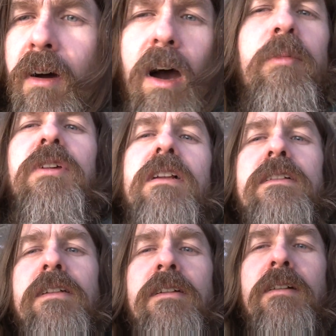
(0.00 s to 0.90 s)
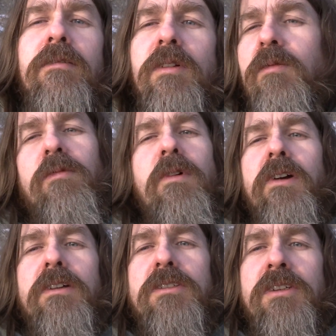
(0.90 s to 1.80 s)
opulent
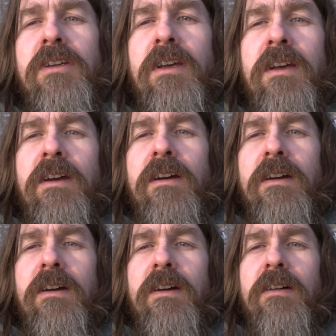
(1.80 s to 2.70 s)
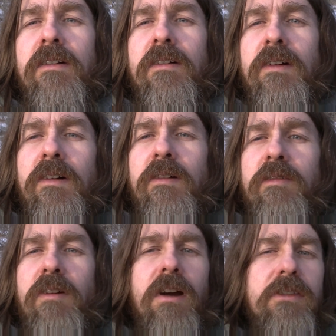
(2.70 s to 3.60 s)
rewards
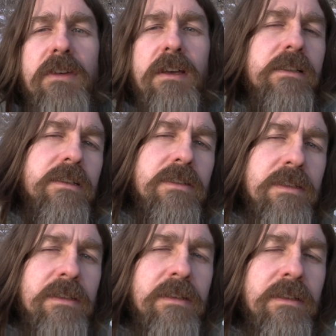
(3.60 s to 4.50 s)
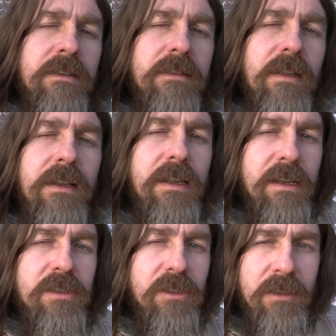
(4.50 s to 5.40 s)
for our thankless
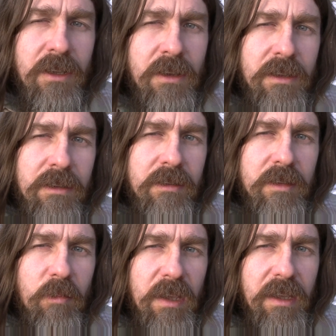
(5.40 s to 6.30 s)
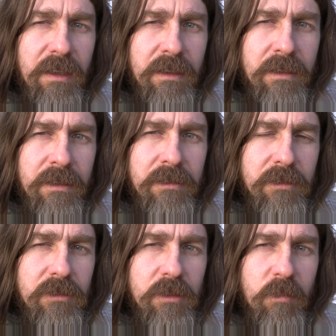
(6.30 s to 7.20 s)
dedication to making
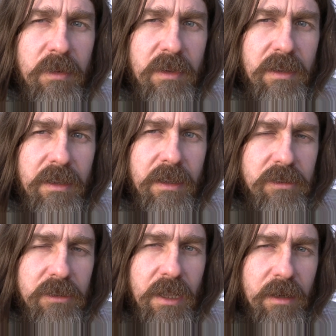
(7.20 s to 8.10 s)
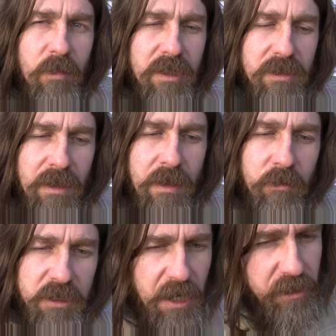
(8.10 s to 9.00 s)
YouTube edutainments,
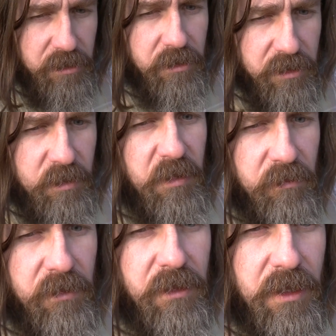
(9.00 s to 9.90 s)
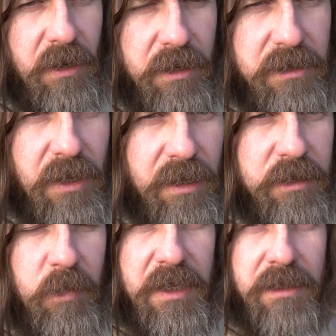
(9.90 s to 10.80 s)
which actually used to be really hard
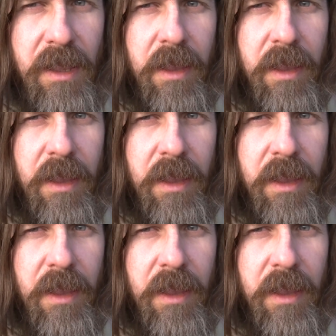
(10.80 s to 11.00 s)
science-based,